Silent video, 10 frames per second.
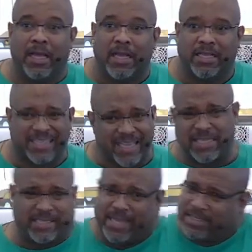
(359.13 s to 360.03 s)
Jesus
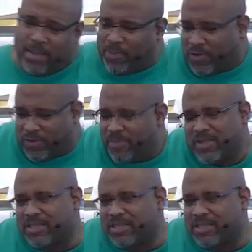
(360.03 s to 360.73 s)
said something cryptic,